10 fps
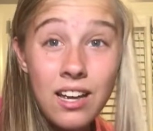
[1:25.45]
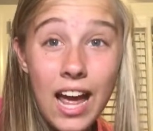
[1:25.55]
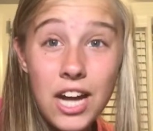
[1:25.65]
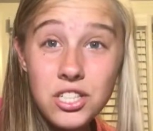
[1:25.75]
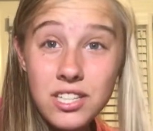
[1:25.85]

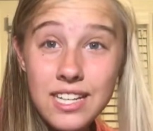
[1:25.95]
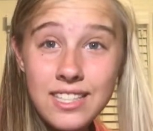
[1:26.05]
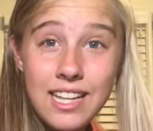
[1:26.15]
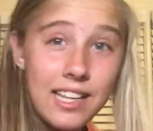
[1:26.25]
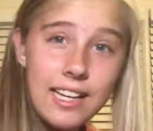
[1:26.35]
Actually less
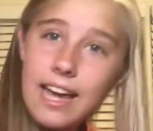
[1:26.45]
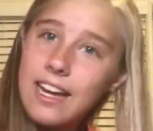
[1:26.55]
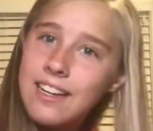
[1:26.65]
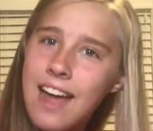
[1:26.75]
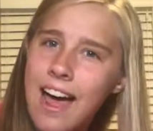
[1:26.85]
than that, like
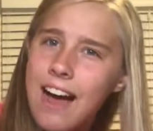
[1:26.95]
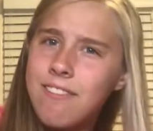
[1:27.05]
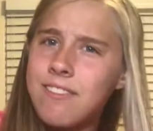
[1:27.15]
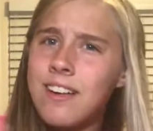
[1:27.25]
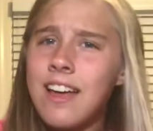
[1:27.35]
8.5.
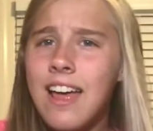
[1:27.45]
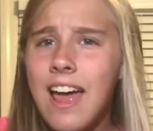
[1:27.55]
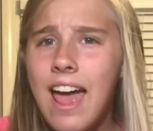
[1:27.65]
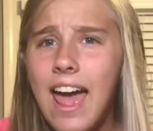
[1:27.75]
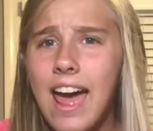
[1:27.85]

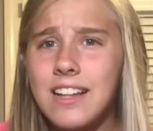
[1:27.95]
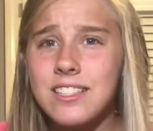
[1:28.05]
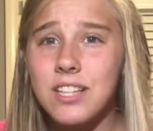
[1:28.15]
And